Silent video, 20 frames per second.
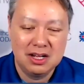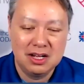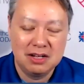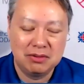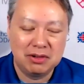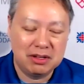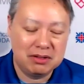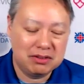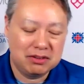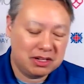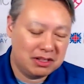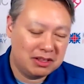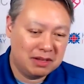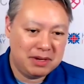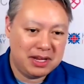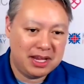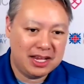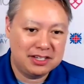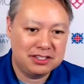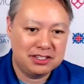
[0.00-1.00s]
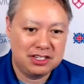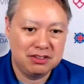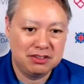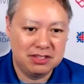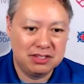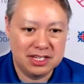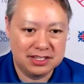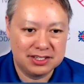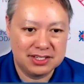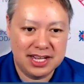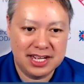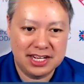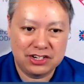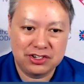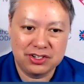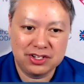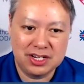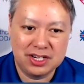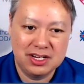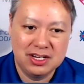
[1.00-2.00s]
Well, let me ask you this,
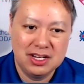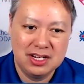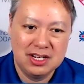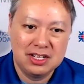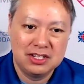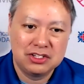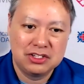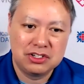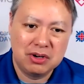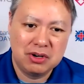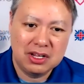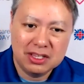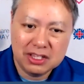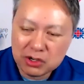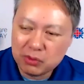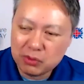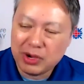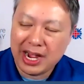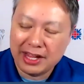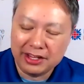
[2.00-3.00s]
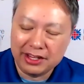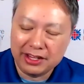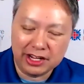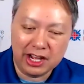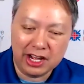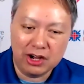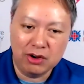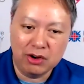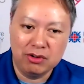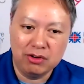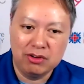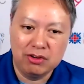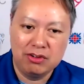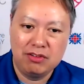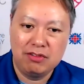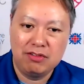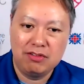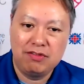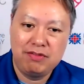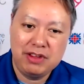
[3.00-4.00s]
actually. So a little while ago,
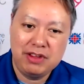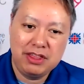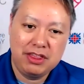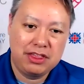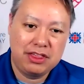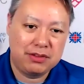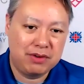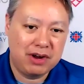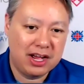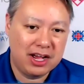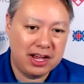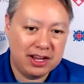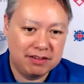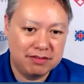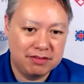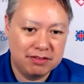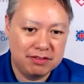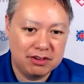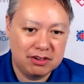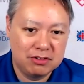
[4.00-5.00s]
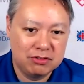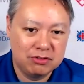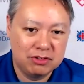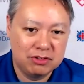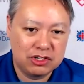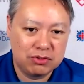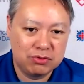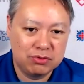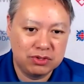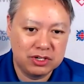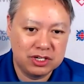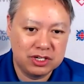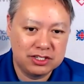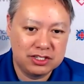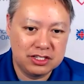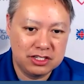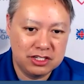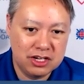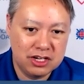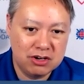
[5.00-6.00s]
FinThrive, which
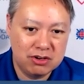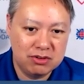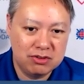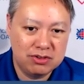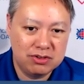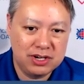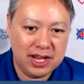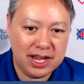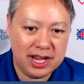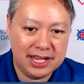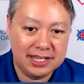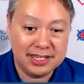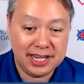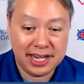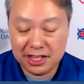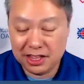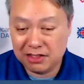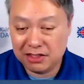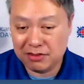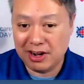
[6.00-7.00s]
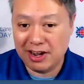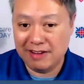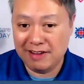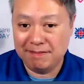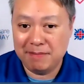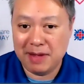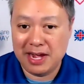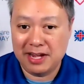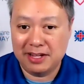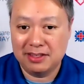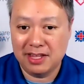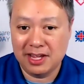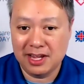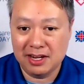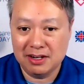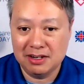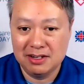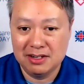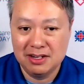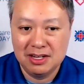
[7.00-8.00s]
was known as InThrive back
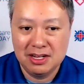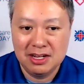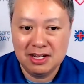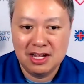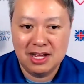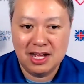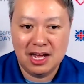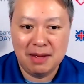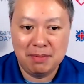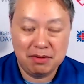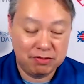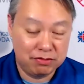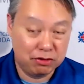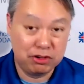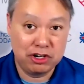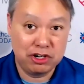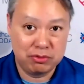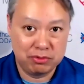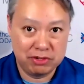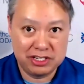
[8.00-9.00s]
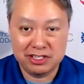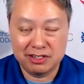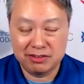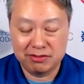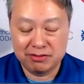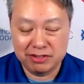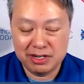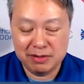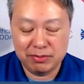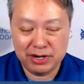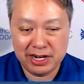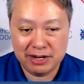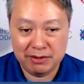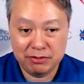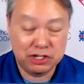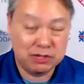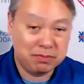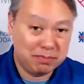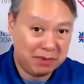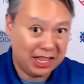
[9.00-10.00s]
then, before your recent rebrand,
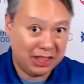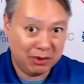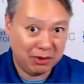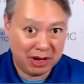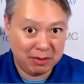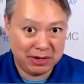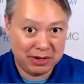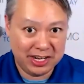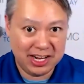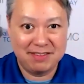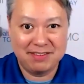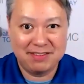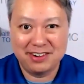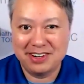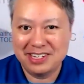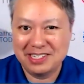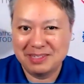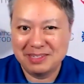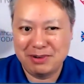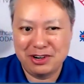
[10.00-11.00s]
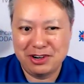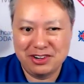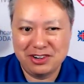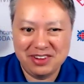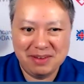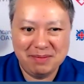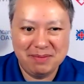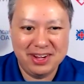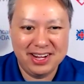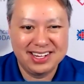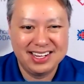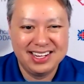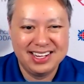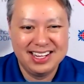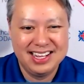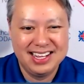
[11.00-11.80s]
which, by the way, we covered as part of HitMic,